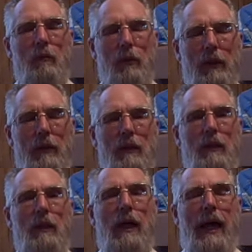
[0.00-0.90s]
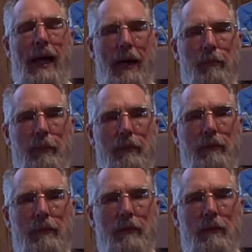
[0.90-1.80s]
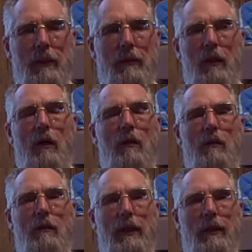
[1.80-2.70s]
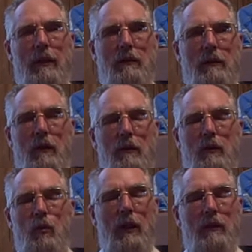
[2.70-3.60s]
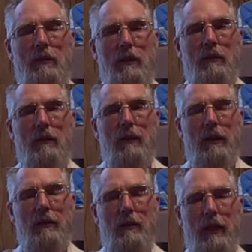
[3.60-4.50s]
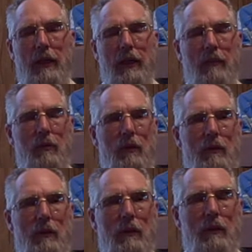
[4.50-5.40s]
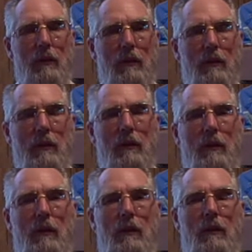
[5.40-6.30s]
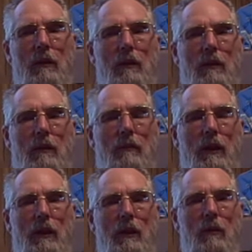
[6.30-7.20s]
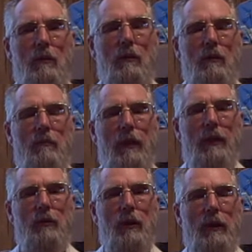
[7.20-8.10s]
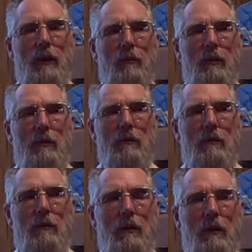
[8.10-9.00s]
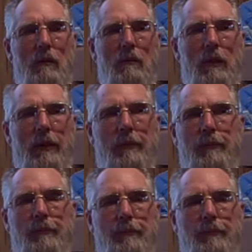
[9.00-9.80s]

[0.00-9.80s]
really happened, as long as well as the other things that I have on the videos of my dreams, and